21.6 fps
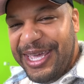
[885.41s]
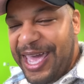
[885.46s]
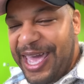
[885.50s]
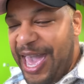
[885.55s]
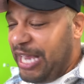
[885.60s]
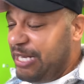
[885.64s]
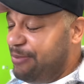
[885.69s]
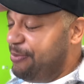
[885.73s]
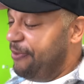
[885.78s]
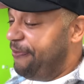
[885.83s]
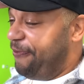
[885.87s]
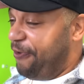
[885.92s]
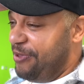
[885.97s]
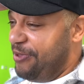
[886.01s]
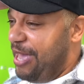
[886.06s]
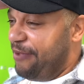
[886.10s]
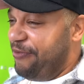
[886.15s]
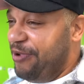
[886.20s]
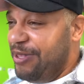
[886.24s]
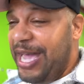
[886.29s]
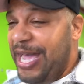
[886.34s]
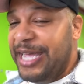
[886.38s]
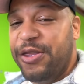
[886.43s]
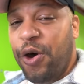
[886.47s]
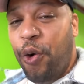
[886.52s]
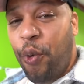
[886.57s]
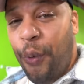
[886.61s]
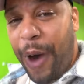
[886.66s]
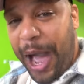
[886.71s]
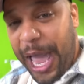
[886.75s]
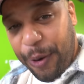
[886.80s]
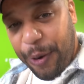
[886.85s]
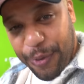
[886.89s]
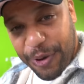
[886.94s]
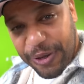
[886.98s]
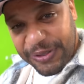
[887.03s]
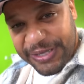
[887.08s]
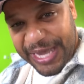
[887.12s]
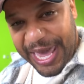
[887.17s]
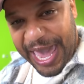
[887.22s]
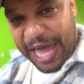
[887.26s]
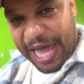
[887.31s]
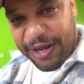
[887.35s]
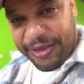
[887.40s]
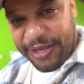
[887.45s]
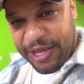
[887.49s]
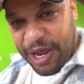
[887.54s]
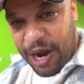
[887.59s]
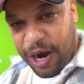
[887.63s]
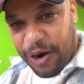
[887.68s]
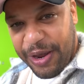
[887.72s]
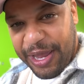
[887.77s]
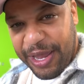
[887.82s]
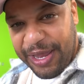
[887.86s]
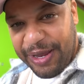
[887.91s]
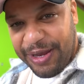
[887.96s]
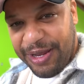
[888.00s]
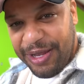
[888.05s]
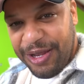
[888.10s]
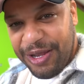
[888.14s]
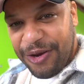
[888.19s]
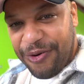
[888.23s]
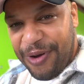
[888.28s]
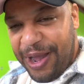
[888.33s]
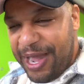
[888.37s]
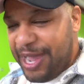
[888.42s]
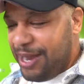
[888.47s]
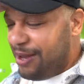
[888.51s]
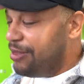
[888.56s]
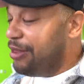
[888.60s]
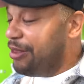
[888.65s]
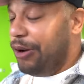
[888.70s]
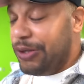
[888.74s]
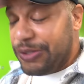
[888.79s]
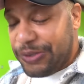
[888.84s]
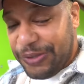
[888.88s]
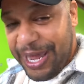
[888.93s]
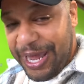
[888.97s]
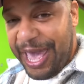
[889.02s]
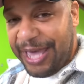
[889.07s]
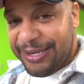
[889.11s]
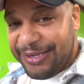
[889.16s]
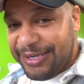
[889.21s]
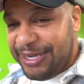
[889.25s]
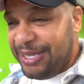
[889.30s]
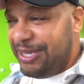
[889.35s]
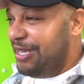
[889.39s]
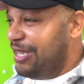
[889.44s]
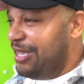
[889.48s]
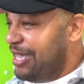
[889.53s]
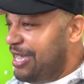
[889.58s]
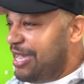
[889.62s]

actually before that, if you like the white wheels I had on the R8, right? Those are nasty.